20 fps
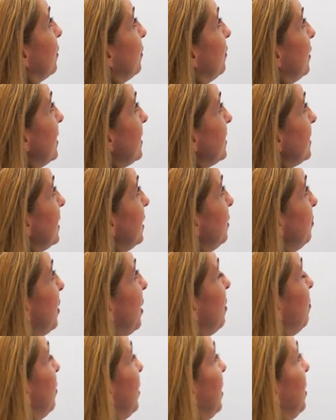The resting
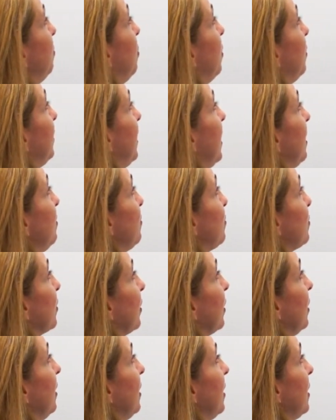membrane
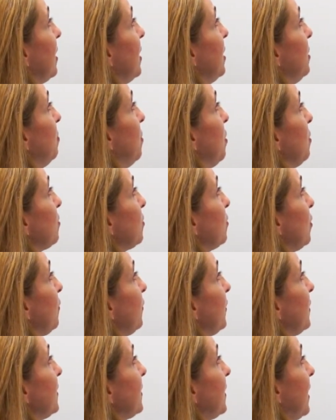potential in most
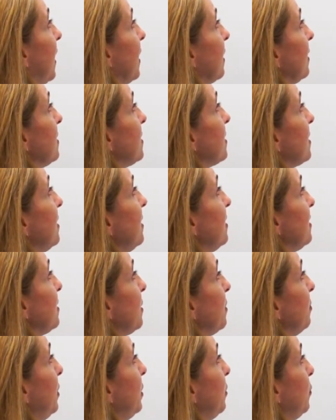of the cells
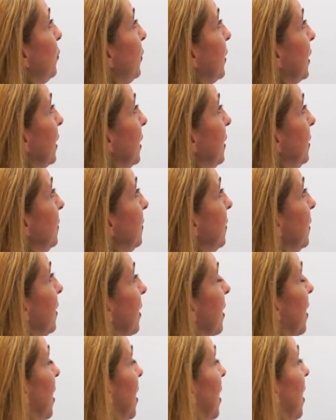is between
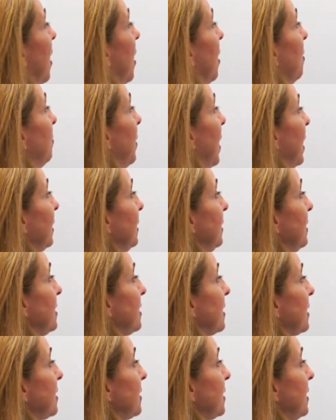
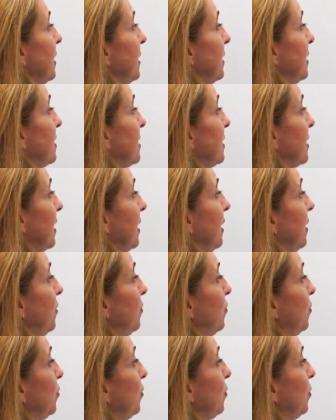minus
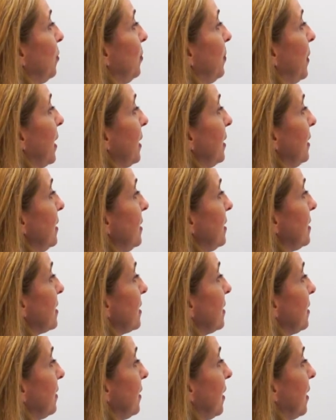60 to
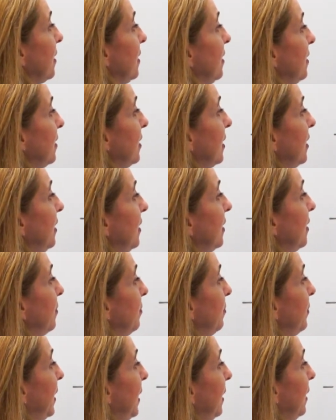minus 90
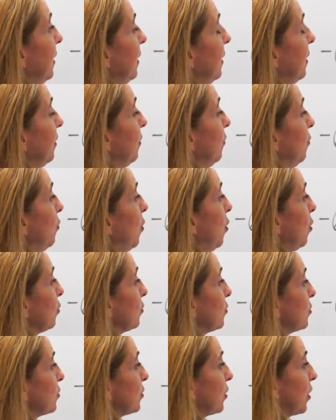
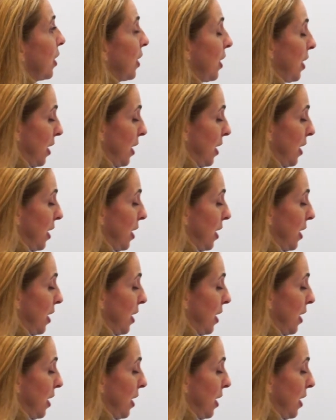millivolts.